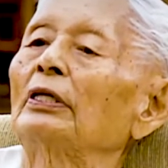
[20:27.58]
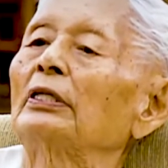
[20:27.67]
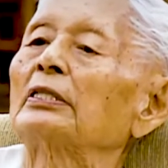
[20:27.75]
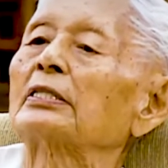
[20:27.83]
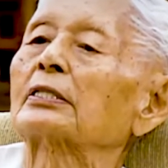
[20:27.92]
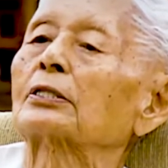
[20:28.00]

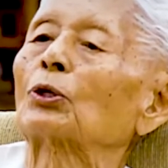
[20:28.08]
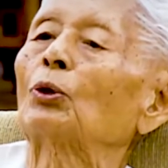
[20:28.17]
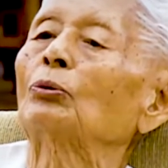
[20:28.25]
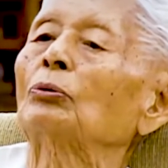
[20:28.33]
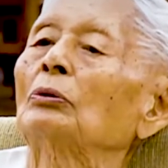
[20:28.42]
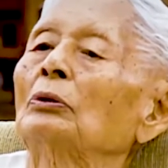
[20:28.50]
is
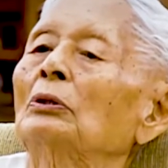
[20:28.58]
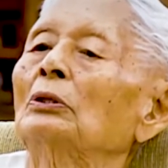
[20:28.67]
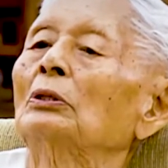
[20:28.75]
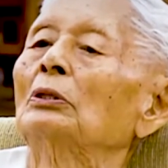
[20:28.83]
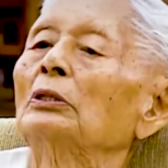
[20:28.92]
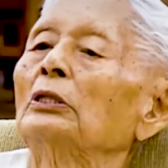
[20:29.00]
thrown
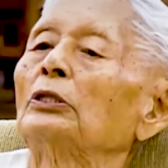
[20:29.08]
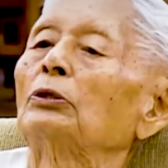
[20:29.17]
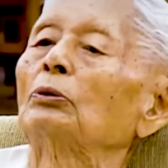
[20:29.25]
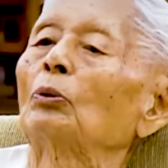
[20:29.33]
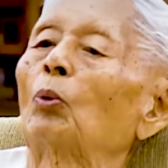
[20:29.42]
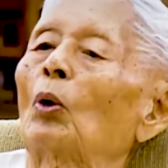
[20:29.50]

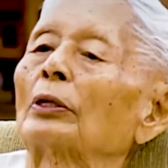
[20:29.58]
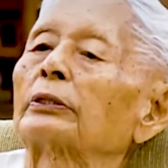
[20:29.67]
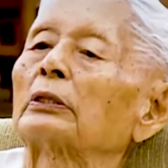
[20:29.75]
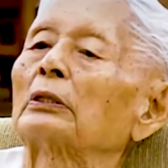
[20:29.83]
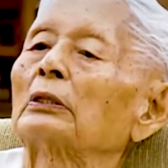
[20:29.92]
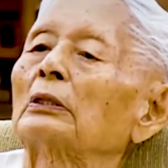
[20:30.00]
into the
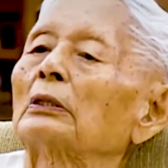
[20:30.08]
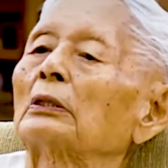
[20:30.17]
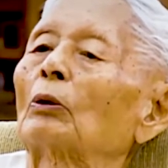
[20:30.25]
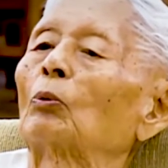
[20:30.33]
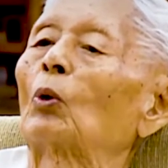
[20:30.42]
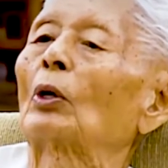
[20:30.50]

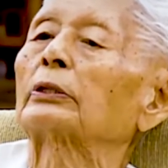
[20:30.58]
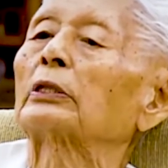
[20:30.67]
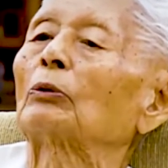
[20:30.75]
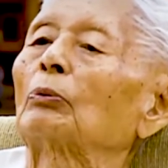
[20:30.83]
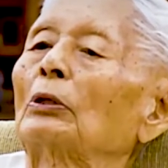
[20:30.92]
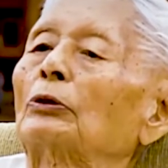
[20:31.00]

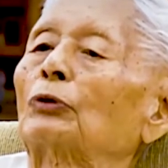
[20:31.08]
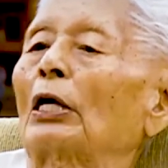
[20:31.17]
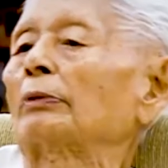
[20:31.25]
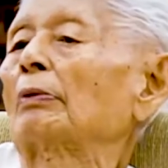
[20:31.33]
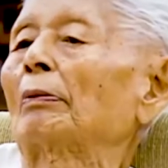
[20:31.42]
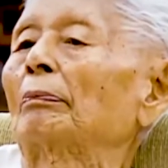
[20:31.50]
water will
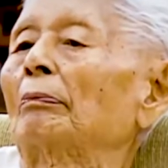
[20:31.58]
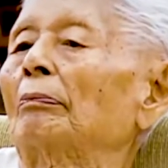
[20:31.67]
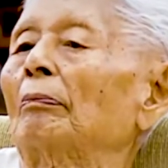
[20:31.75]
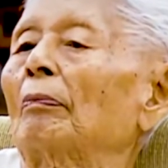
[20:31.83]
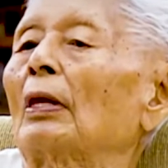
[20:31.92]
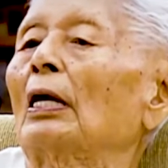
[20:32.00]
dry up.
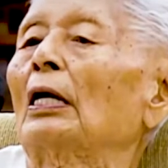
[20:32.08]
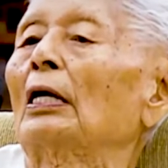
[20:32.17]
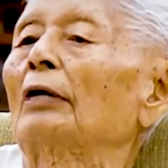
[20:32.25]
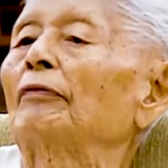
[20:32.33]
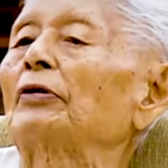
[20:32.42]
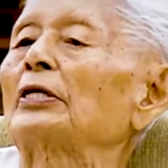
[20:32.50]

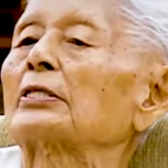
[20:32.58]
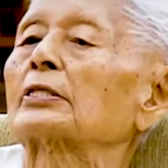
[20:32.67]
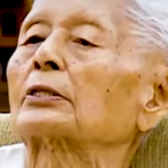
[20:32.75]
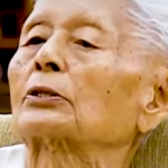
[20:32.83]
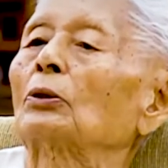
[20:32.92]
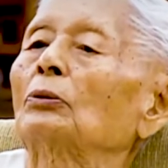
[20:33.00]
It is
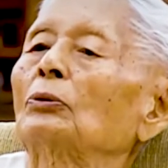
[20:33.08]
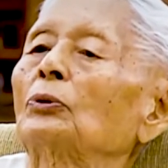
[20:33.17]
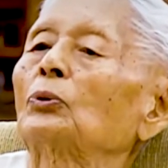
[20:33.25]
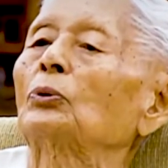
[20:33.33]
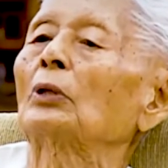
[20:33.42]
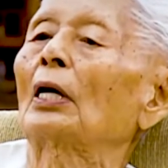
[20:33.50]
thrown
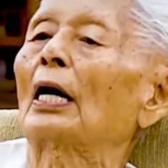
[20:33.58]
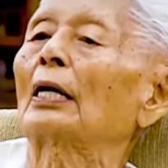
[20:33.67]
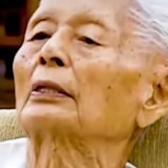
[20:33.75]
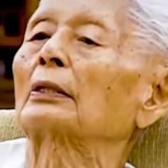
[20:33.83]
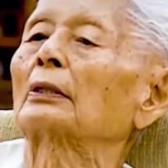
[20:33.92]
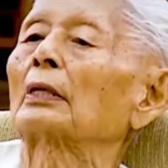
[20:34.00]
to the
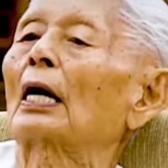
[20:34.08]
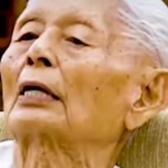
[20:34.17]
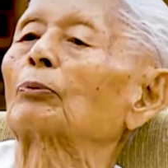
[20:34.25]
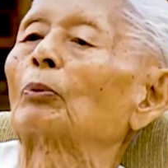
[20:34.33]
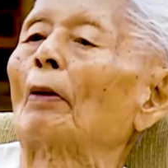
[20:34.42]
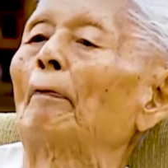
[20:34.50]

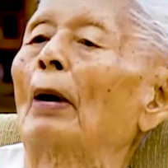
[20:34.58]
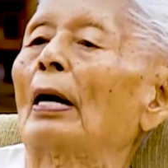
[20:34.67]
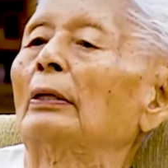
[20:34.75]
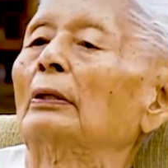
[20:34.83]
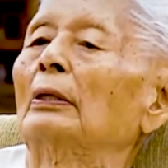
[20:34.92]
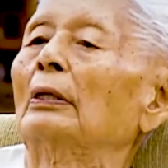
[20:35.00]
earth will
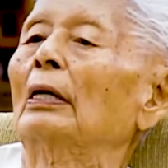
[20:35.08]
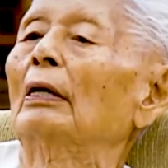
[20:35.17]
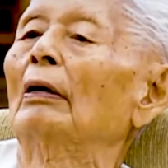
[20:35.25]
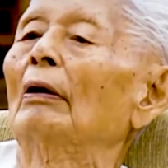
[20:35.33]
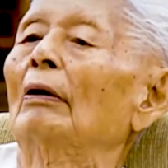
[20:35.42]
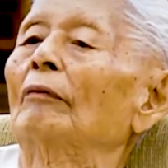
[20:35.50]
burn.
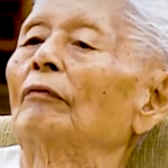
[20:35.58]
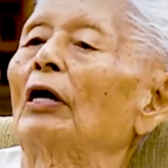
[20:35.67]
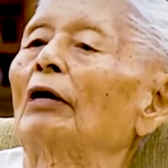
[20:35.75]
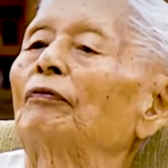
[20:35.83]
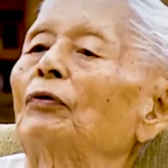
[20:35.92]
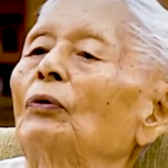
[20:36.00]

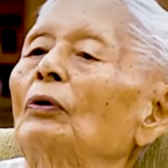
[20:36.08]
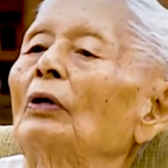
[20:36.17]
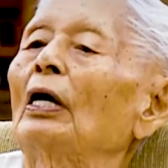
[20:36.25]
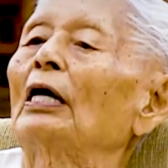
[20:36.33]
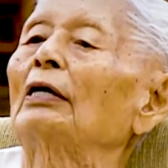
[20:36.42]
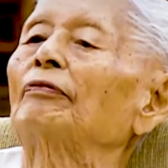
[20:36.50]
Therefore,
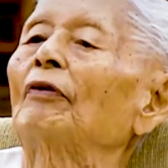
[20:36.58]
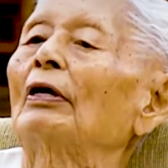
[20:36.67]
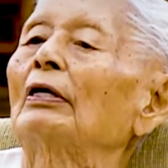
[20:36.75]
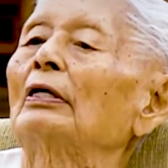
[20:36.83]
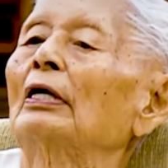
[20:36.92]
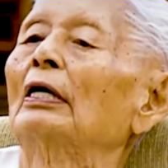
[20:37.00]
infant